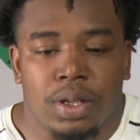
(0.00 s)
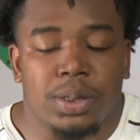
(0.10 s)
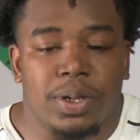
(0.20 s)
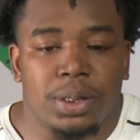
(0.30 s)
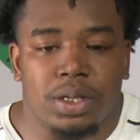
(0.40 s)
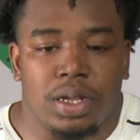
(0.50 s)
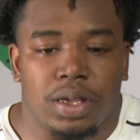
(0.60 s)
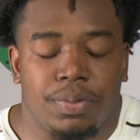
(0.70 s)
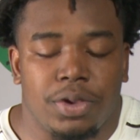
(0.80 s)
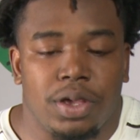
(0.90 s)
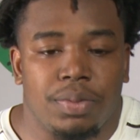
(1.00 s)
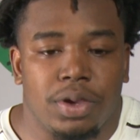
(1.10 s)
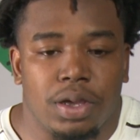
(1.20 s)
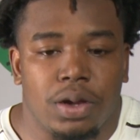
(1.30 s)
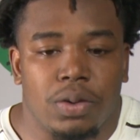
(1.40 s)
especially like it
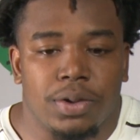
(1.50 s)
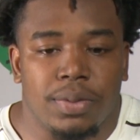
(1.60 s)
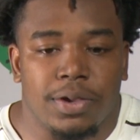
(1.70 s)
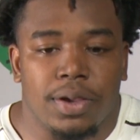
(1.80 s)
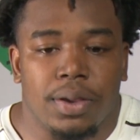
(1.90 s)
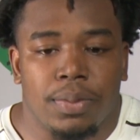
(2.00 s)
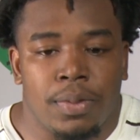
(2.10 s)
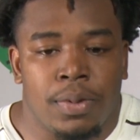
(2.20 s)
being a homecoming game.